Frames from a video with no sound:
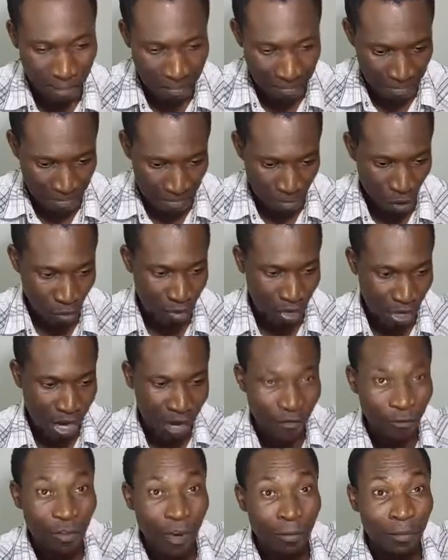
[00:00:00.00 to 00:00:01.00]
You may have
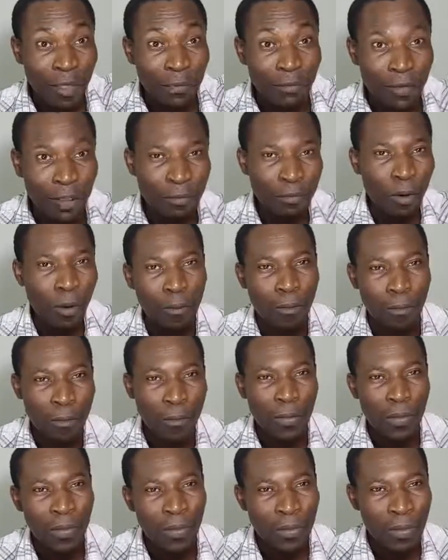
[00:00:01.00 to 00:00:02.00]
family people
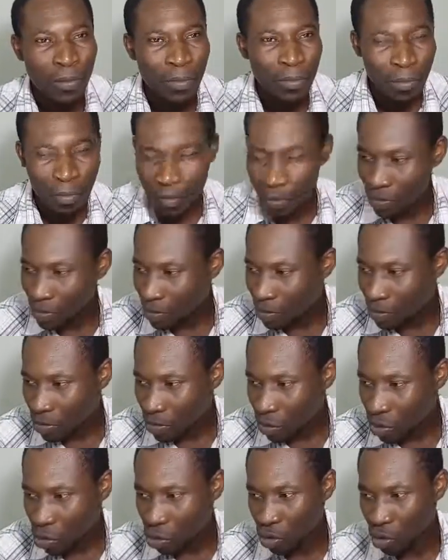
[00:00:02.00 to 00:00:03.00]

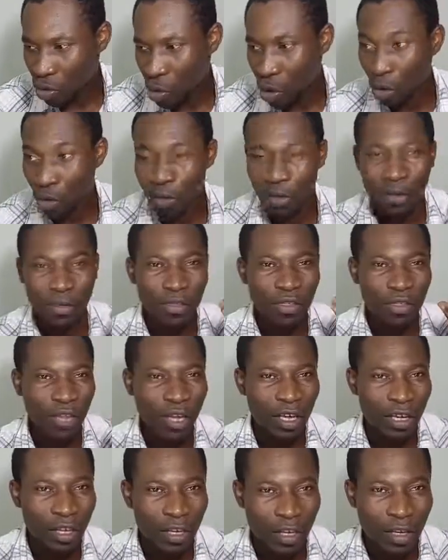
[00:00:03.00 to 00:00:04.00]
who only
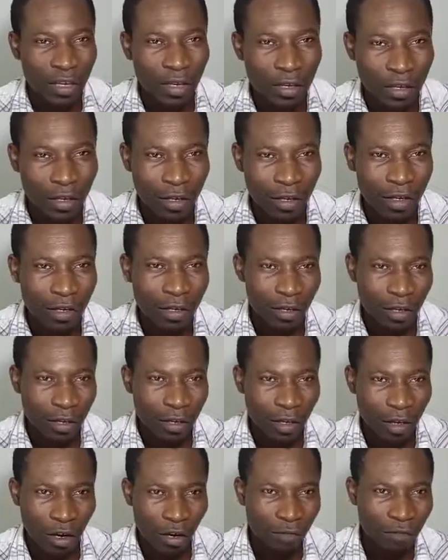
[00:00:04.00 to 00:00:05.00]
think
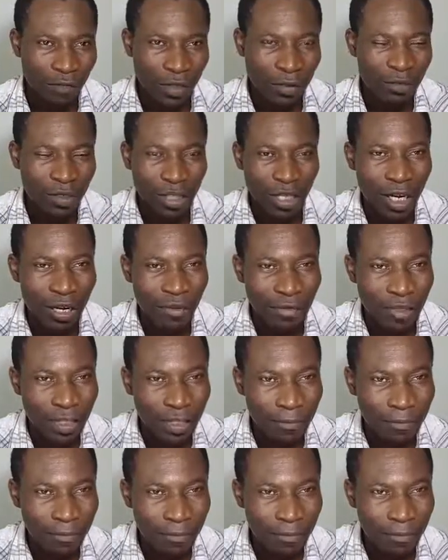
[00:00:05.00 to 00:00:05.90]
of themselves.